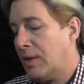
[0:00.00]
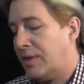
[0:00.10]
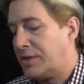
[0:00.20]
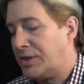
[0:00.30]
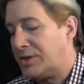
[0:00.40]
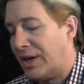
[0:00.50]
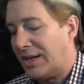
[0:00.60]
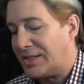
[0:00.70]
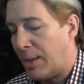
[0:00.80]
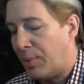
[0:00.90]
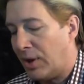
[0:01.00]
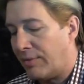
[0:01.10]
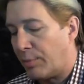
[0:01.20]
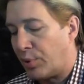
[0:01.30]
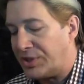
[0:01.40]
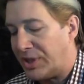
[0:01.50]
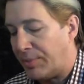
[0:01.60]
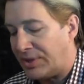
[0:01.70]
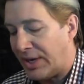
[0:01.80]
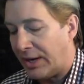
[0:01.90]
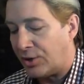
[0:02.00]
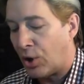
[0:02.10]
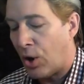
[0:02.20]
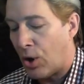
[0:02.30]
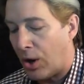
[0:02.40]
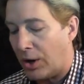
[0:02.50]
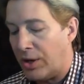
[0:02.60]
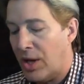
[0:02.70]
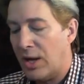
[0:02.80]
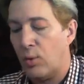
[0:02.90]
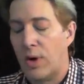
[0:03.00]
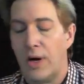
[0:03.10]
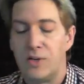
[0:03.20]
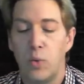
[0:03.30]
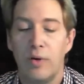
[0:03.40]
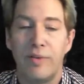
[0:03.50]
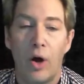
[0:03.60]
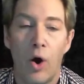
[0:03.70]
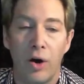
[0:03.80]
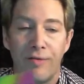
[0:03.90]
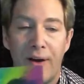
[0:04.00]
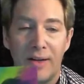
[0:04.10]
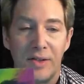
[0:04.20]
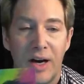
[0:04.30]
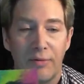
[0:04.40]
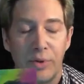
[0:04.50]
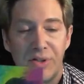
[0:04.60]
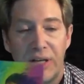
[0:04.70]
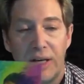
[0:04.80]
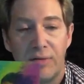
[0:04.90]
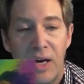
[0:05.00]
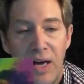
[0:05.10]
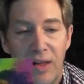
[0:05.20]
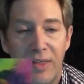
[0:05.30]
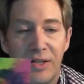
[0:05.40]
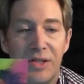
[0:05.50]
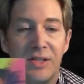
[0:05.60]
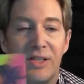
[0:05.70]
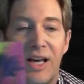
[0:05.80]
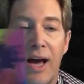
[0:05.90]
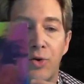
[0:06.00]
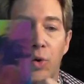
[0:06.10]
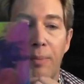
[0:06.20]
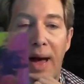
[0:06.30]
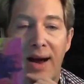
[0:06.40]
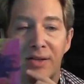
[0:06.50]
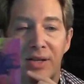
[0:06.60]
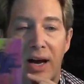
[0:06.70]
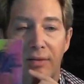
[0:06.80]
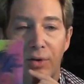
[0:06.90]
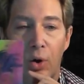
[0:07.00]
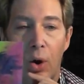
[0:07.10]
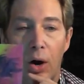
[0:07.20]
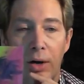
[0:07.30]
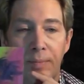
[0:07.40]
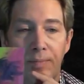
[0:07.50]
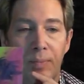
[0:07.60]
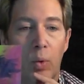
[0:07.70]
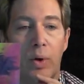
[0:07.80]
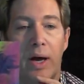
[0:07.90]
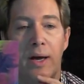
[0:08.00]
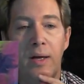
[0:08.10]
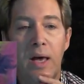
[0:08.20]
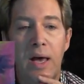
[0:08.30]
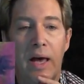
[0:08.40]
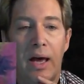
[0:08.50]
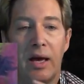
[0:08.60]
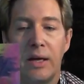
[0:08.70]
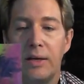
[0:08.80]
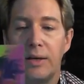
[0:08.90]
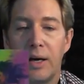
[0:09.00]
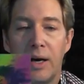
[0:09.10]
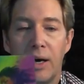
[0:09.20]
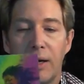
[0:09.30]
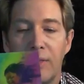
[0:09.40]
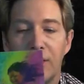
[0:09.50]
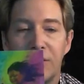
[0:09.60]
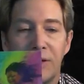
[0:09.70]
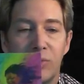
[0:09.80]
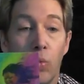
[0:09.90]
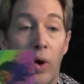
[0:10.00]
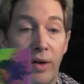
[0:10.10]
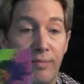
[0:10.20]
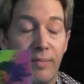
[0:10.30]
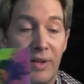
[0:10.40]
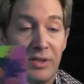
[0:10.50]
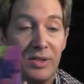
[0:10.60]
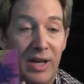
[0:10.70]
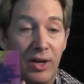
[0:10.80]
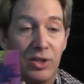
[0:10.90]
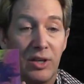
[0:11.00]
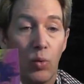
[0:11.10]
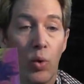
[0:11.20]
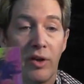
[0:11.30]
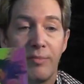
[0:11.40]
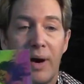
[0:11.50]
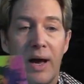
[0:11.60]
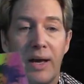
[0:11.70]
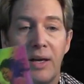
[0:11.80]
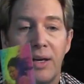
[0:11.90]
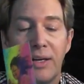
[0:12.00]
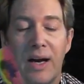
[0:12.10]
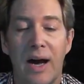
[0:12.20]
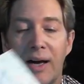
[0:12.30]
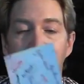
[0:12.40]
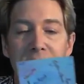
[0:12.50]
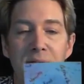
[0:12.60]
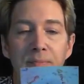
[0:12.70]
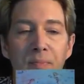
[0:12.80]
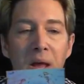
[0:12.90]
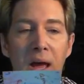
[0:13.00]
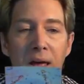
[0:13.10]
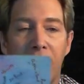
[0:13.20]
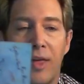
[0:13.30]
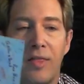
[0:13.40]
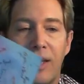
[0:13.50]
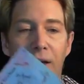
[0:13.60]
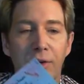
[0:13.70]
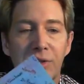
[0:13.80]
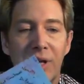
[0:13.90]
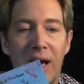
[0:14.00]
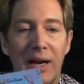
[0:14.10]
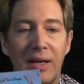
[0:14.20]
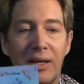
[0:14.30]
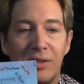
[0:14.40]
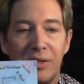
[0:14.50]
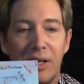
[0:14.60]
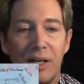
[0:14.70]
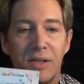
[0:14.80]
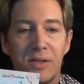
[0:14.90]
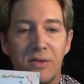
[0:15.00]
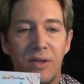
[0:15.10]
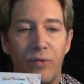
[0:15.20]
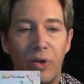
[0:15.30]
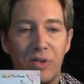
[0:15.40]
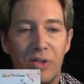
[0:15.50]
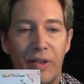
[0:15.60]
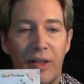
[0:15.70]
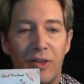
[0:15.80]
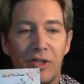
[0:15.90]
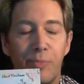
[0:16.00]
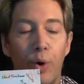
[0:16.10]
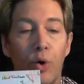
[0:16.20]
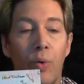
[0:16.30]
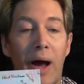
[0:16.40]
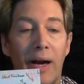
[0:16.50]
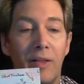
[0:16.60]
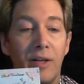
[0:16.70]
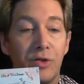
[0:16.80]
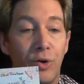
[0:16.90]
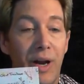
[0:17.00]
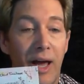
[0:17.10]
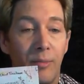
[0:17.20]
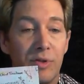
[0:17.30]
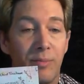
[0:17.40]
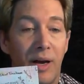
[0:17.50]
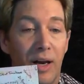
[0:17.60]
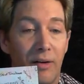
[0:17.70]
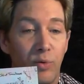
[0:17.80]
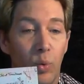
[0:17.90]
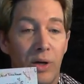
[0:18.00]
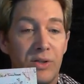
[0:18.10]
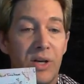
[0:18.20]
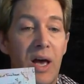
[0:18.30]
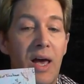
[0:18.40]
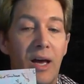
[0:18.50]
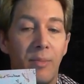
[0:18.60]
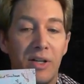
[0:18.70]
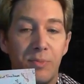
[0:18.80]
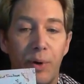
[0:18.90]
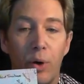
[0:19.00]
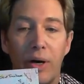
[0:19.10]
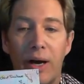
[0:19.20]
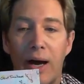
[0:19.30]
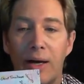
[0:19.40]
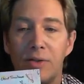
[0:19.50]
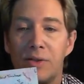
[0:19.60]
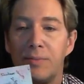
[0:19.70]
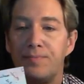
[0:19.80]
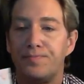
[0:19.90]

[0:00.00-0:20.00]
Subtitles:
This is an example of a precipitated card. It's one of the artifacts that I've received. This is the actual back side of the card, okay? And this is actually one of my guides. And then the other side is this. See if you can see that, the spirit writing. These are names of my loved ones and my spirit guides.